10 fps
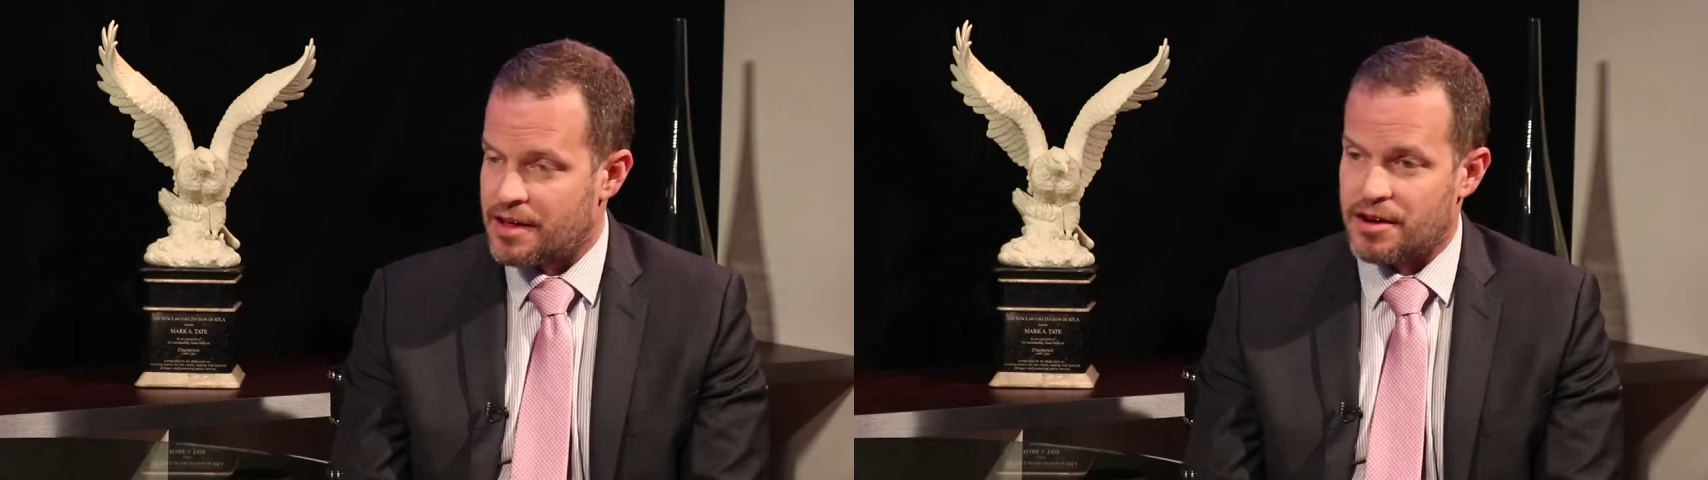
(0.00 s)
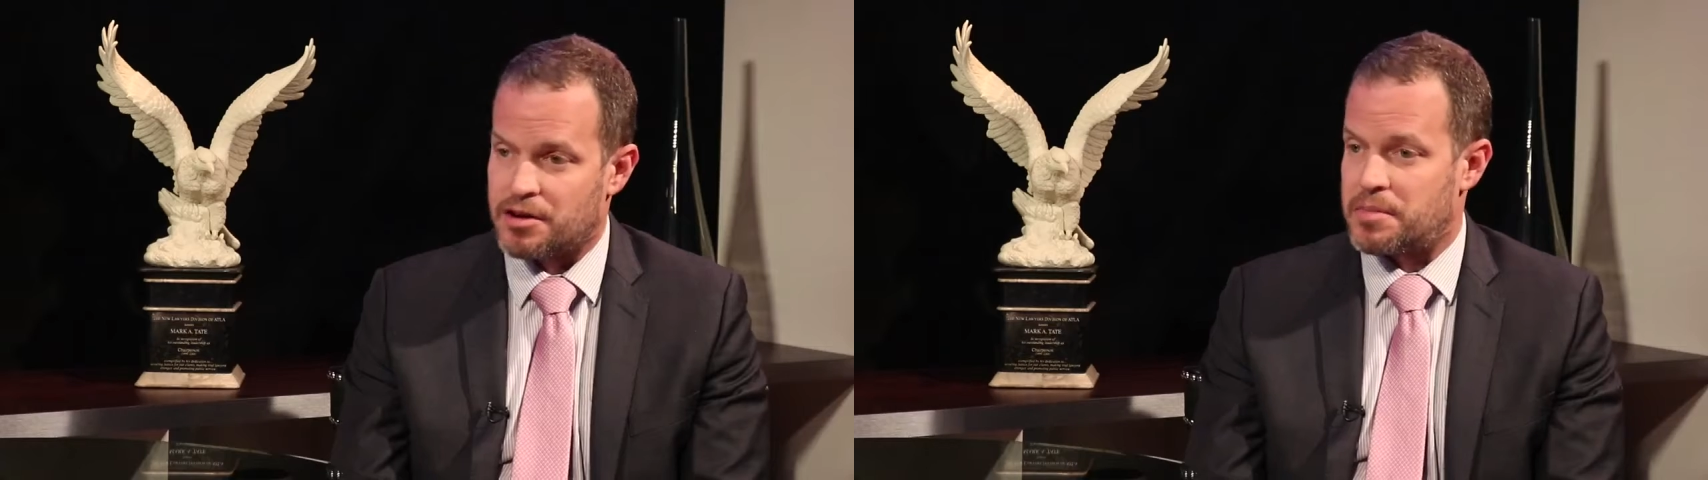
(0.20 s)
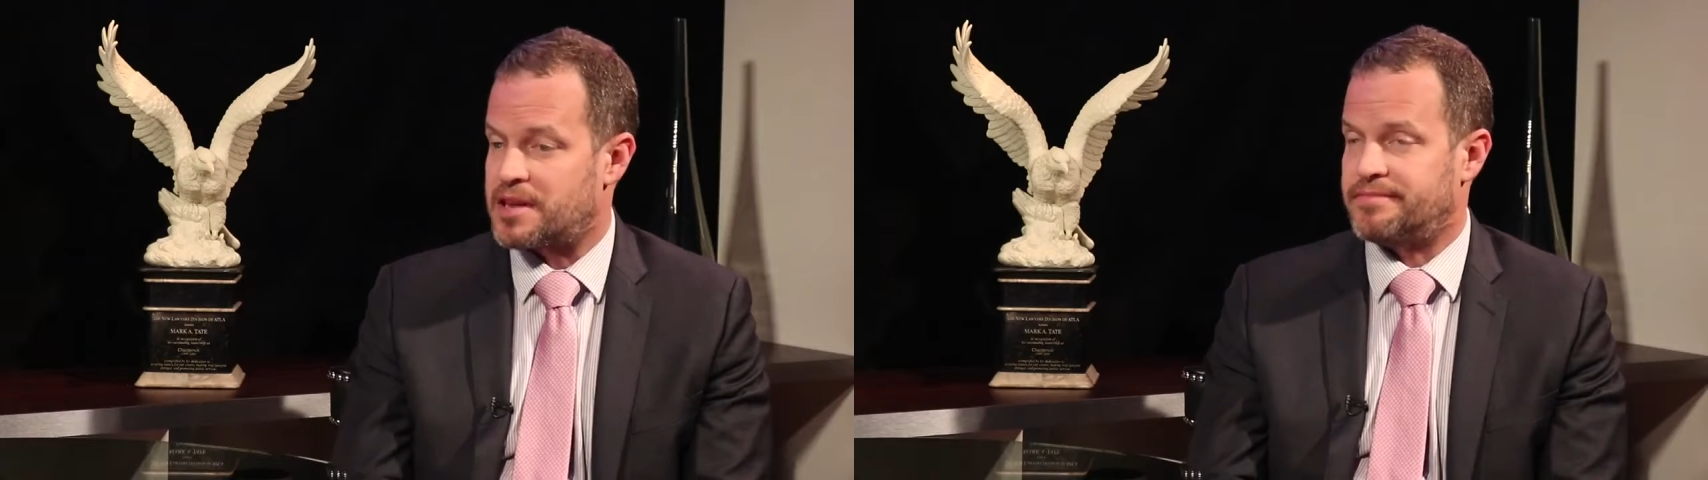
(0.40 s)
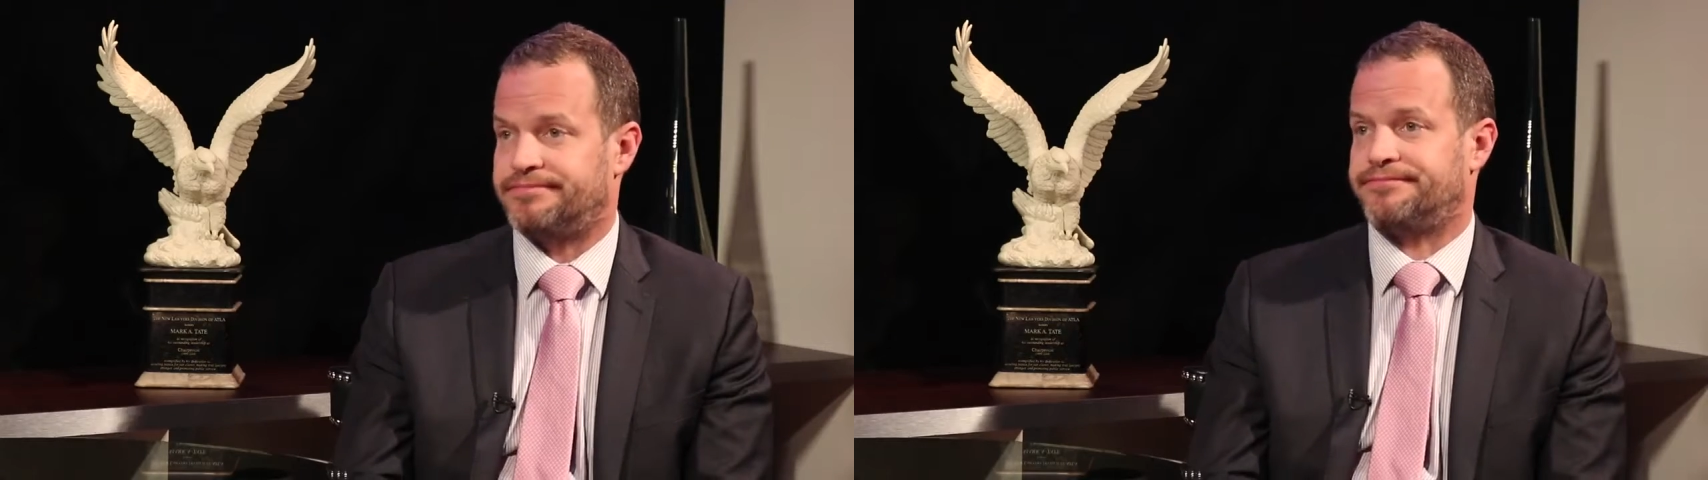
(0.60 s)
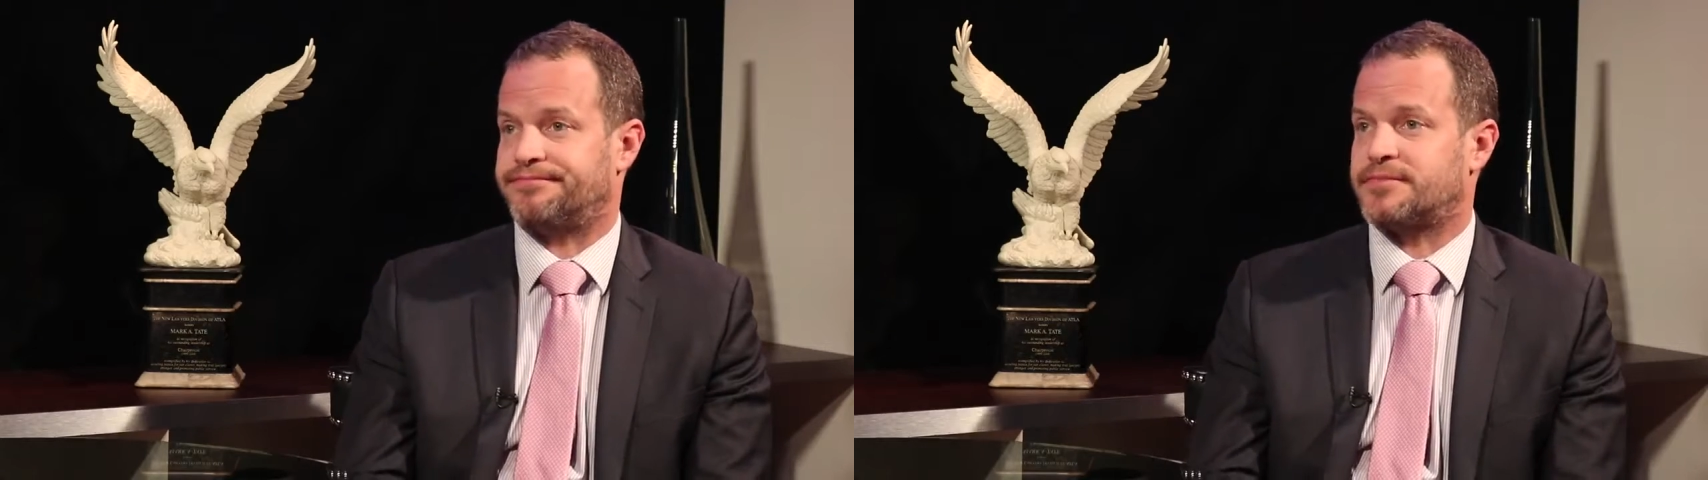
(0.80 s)
There could be
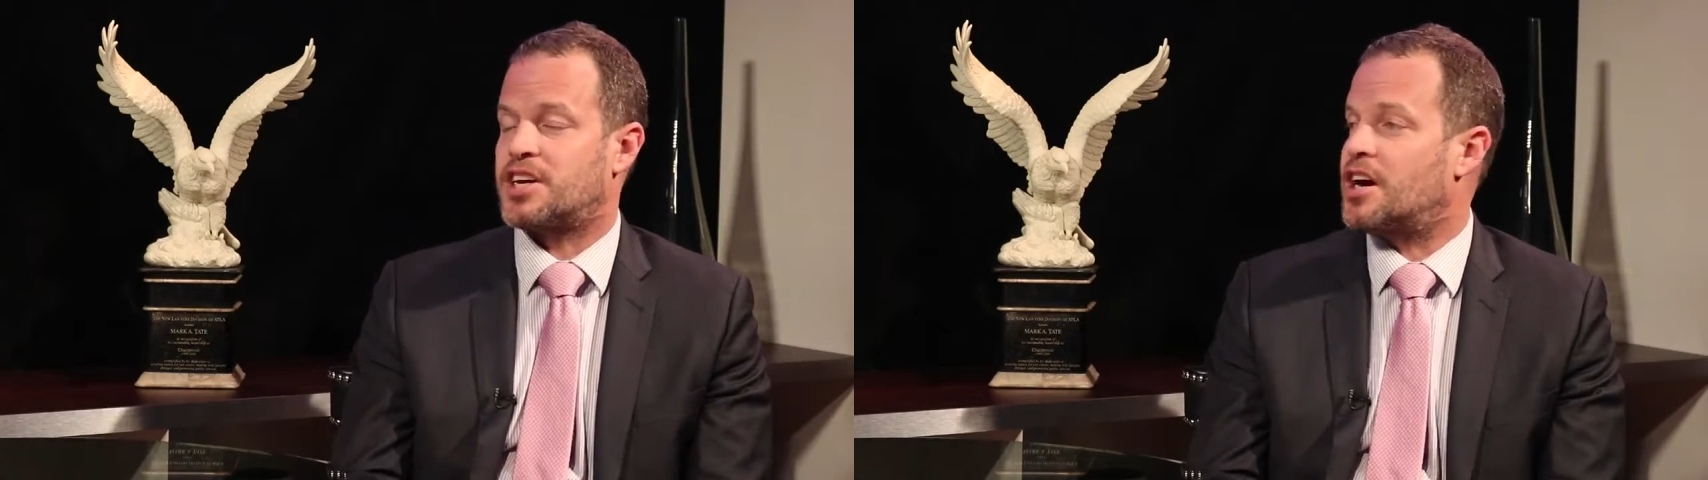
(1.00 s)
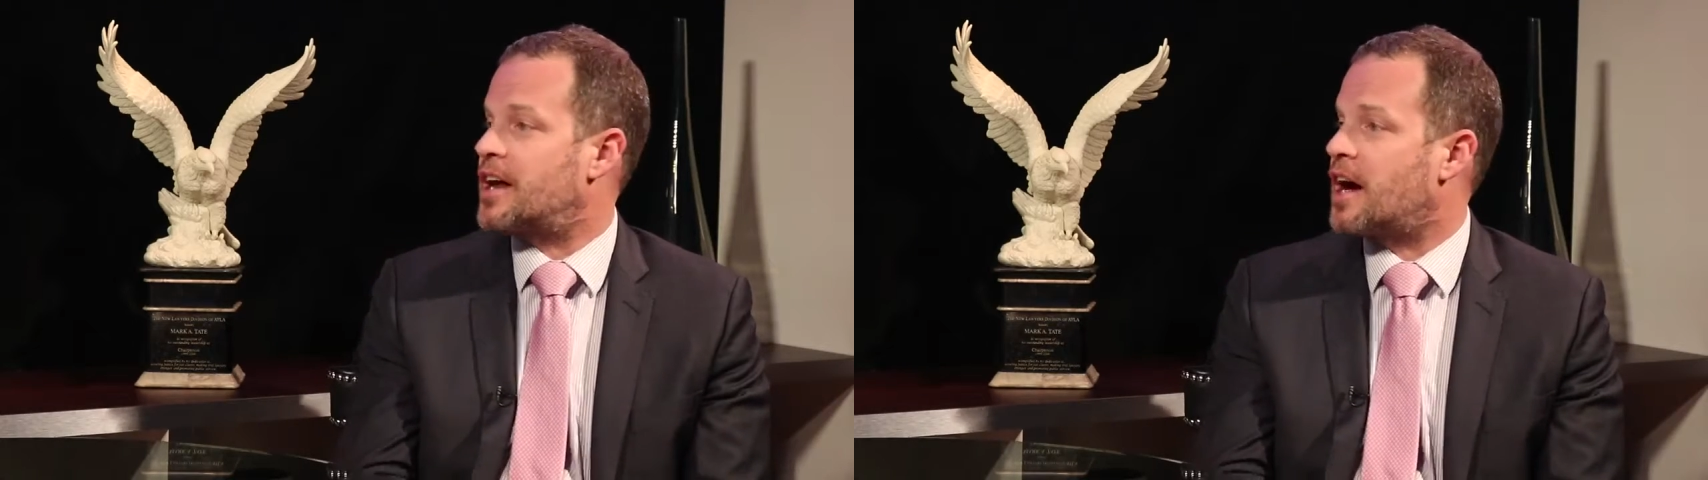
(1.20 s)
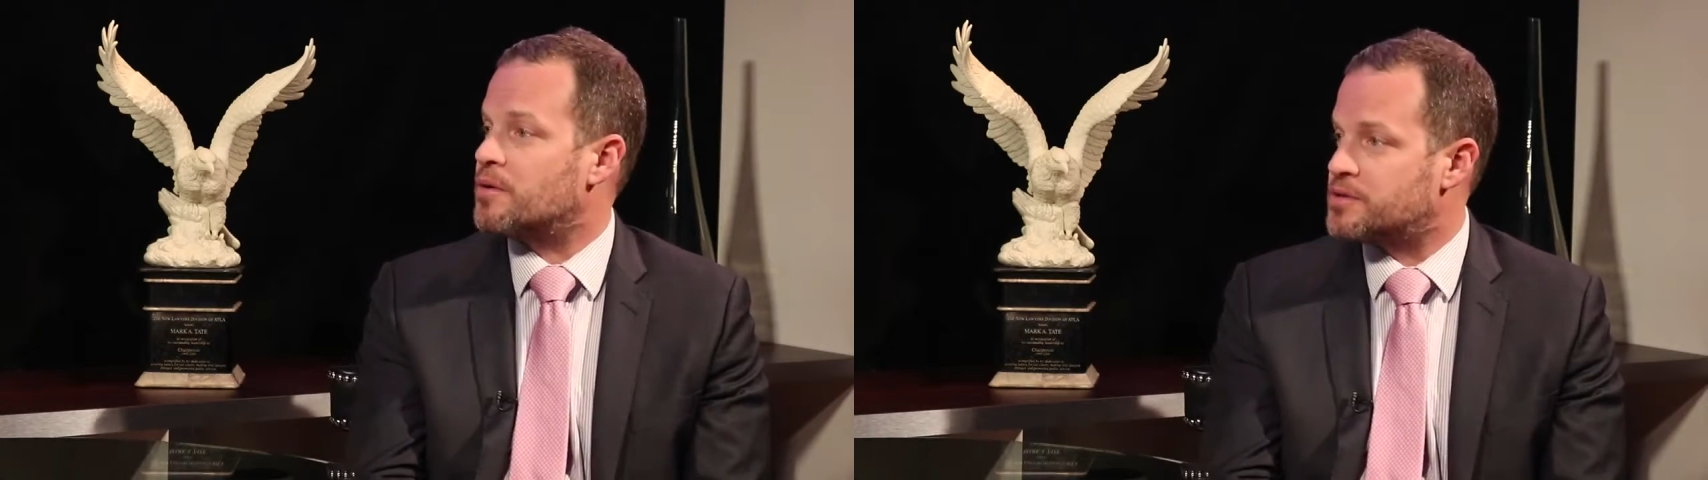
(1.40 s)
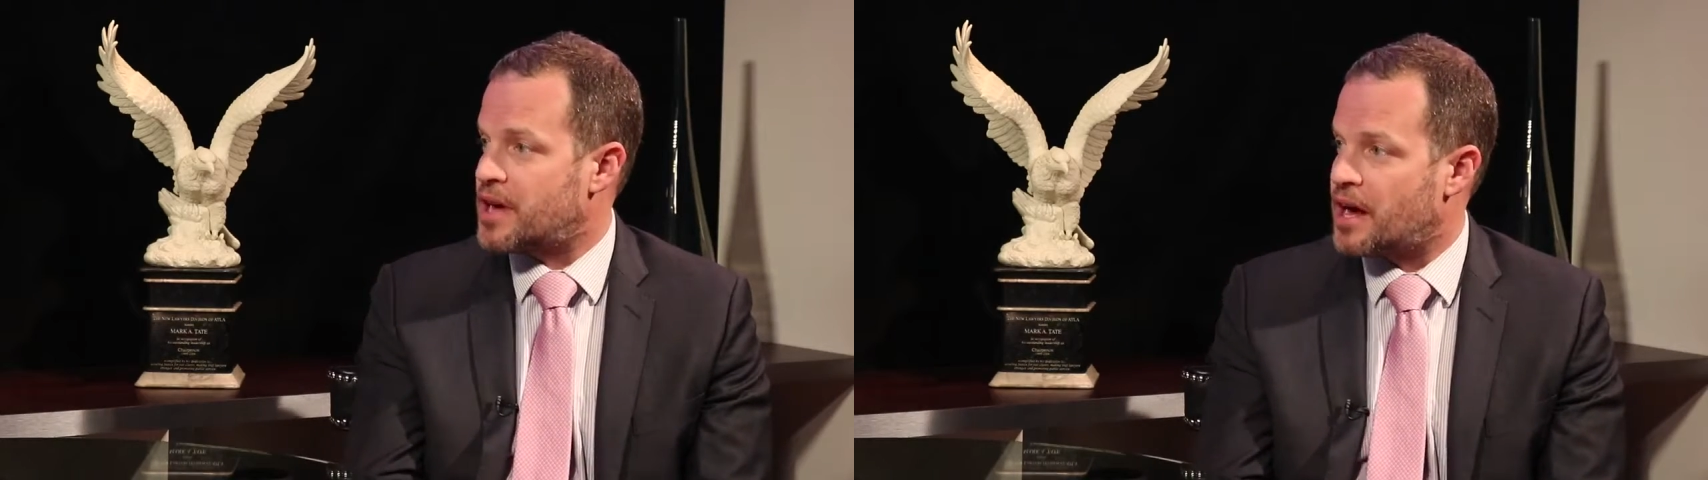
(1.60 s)
cutouts